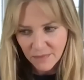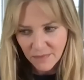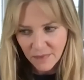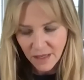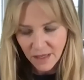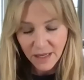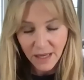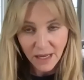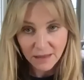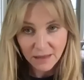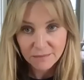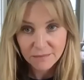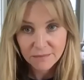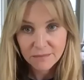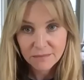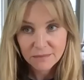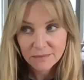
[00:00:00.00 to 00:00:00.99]
again,
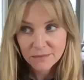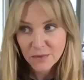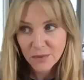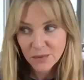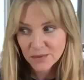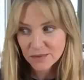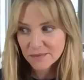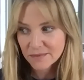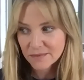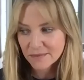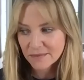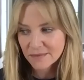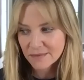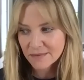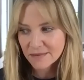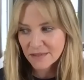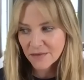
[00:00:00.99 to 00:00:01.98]
total
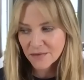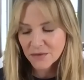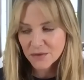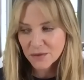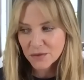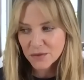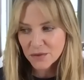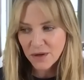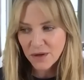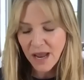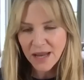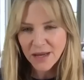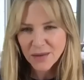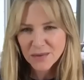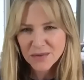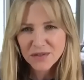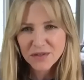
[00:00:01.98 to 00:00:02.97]
self-disclosure. I
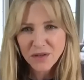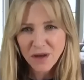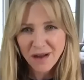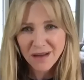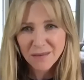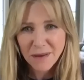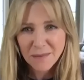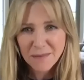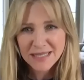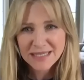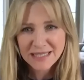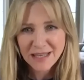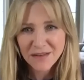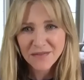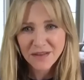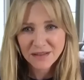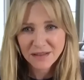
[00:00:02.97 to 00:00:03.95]
used to talk about
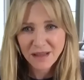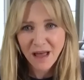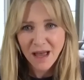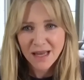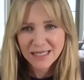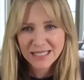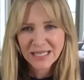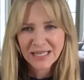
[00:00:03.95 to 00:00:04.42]
myself a lot.